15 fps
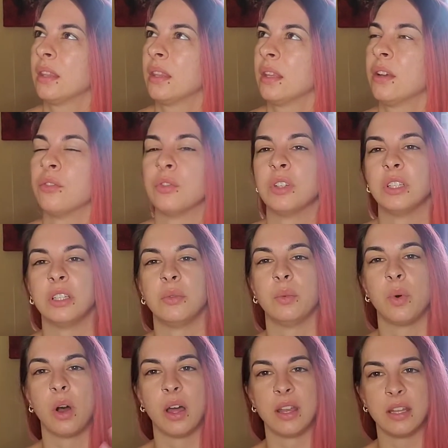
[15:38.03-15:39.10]
have really
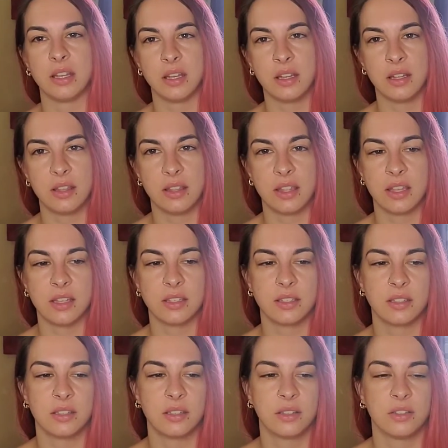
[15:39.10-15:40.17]
wanted
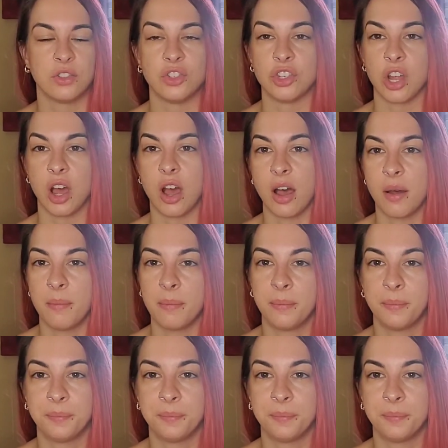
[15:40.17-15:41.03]
this job